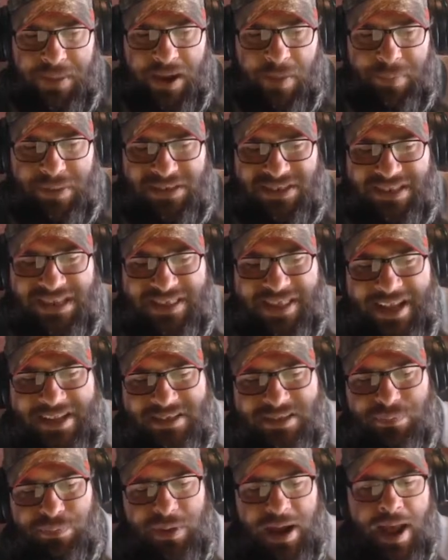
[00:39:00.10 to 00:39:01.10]
there. But see,
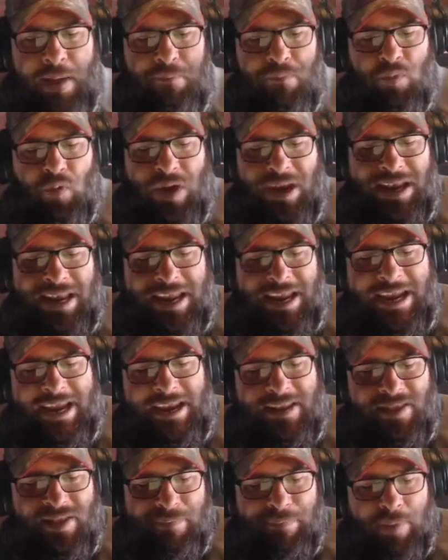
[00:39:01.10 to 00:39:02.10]
that's the problem. We
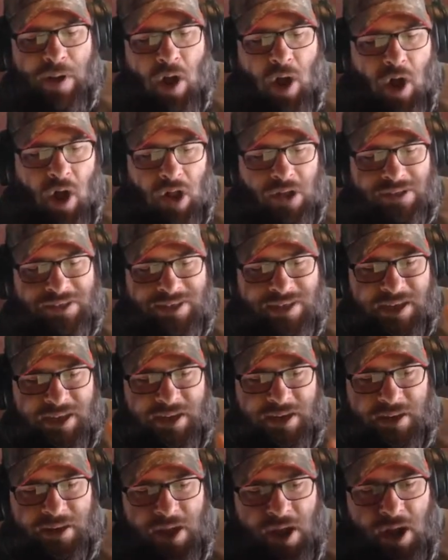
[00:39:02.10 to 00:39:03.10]
need the ball
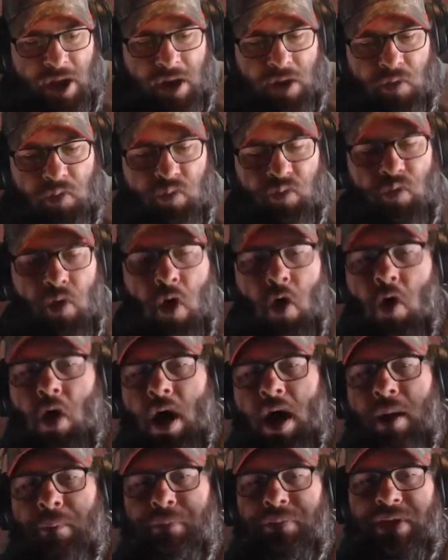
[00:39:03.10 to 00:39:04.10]
to roll
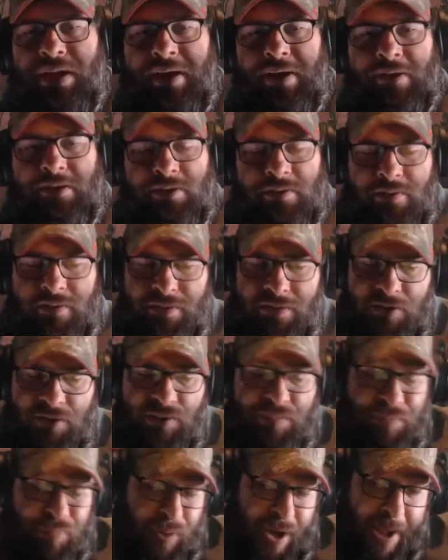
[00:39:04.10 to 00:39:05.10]
up there.
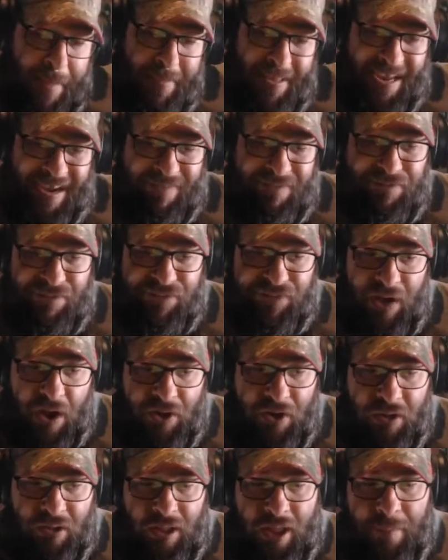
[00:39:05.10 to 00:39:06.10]
There's probably a
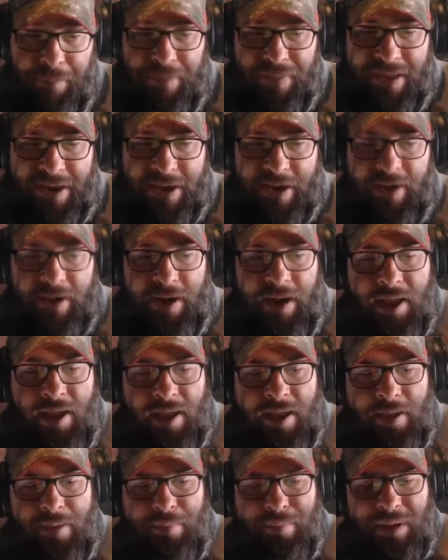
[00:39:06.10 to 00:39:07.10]
funnel up there
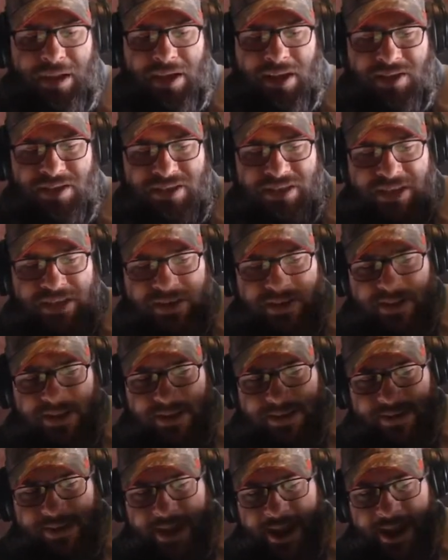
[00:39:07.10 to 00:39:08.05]
because it